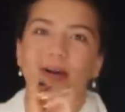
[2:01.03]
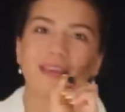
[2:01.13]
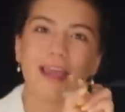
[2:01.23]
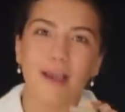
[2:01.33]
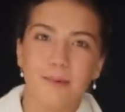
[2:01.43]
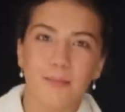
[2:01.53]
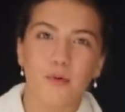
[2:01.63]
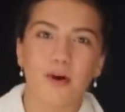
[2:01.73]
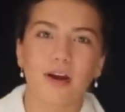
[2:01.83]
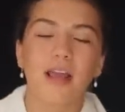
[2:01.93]
we were at the
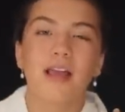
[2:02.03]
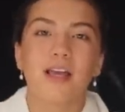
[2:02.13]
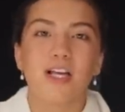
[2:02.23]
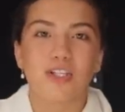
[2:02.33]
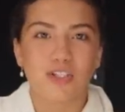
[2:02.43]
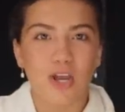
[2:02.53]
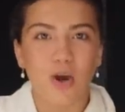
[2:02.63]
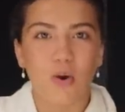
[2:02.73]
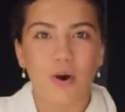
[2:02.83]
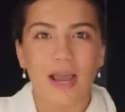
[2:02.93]
airport,
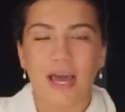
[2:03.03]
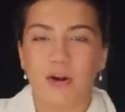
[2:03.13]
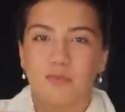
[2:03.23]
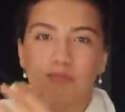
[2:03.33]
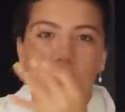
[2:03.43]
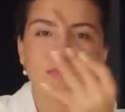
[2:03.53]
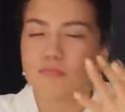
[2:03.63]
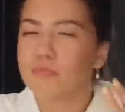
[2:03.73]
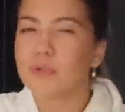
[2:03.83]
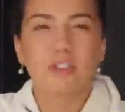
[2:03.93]
so I had to
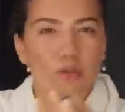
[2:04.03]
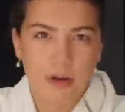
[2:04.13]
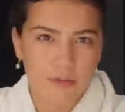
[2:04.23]
redo